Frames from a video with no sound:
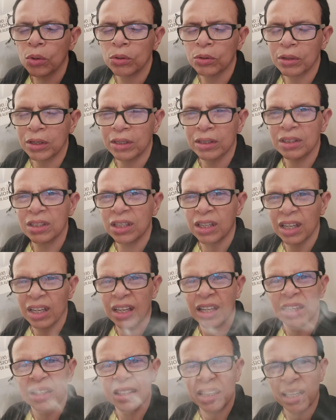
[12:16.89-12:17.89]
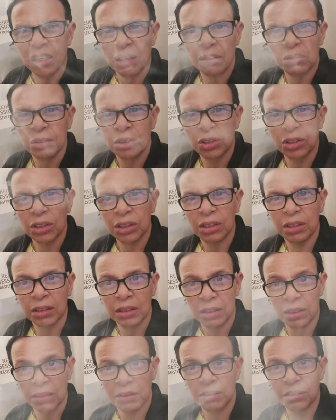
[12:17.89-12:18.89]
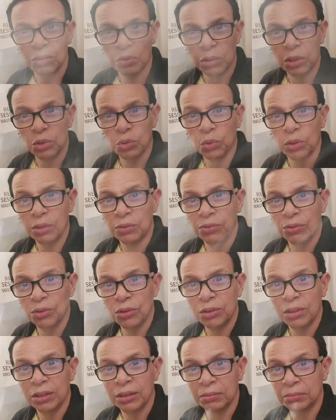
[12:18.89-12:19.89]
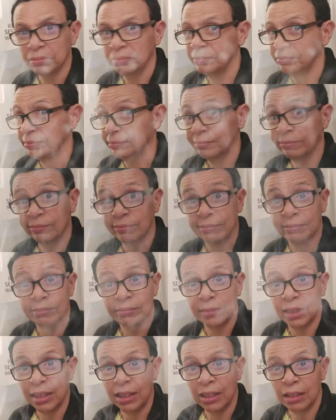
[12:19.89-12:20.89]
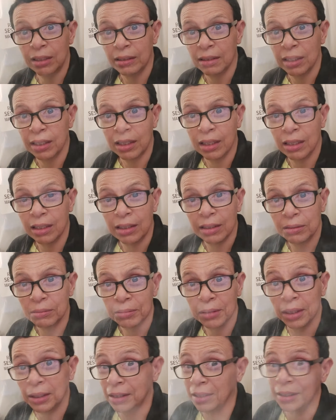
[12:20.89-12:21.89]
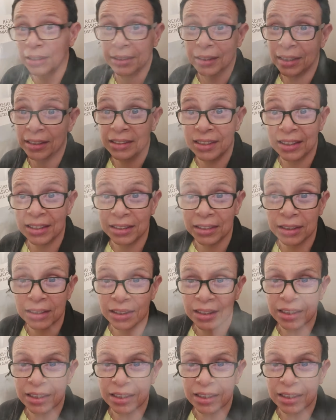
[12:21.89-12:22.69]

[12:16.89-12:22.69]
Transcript: Well, now, 2024, right? There you go. That's it.